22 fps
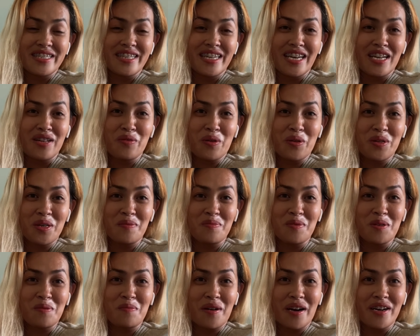welcome to
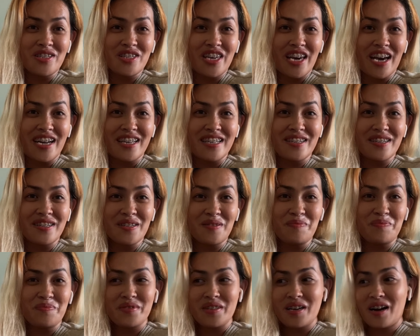my channel.
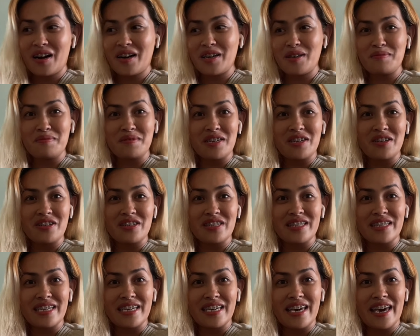I am
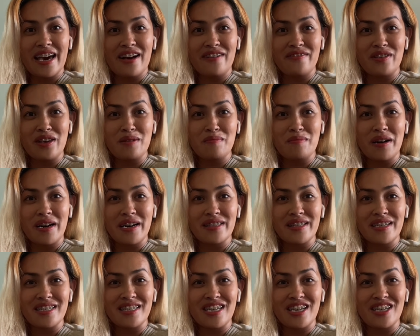currently having my
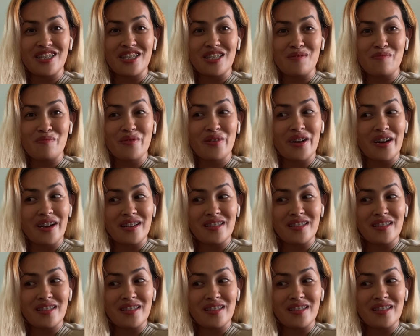lactation break,